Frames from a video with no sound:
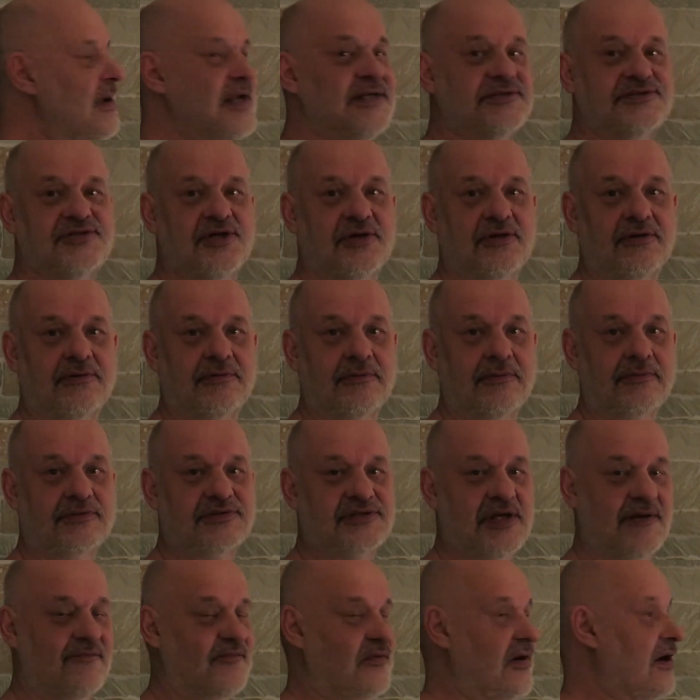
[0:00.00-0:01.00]
picture
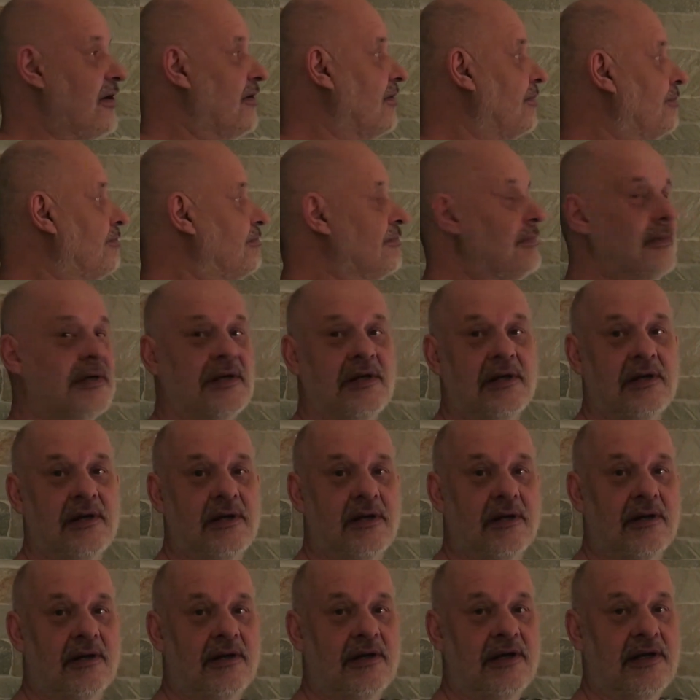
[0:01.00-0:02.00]
somewhere
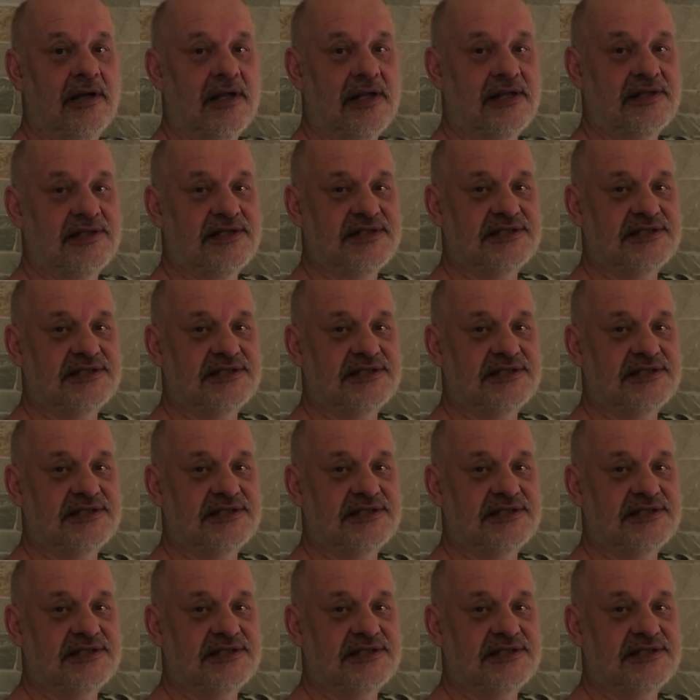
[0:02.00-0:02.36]
in